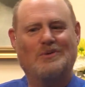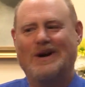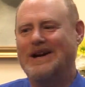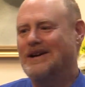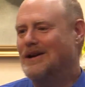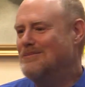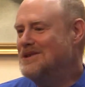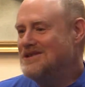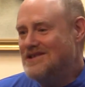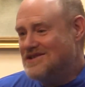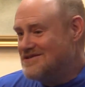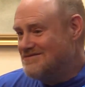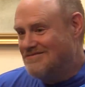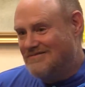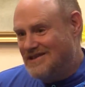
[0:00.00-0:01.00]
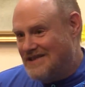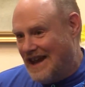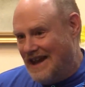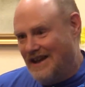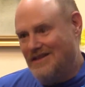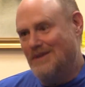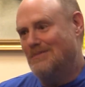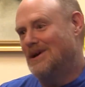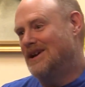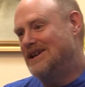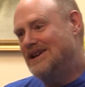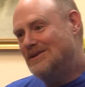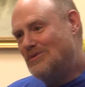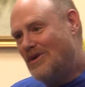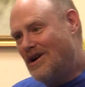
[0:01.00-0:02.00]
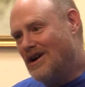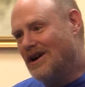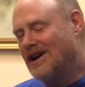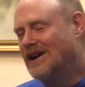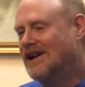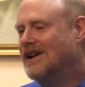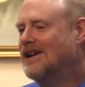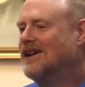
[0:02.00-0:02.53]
Why? I mean, just take the money and walk.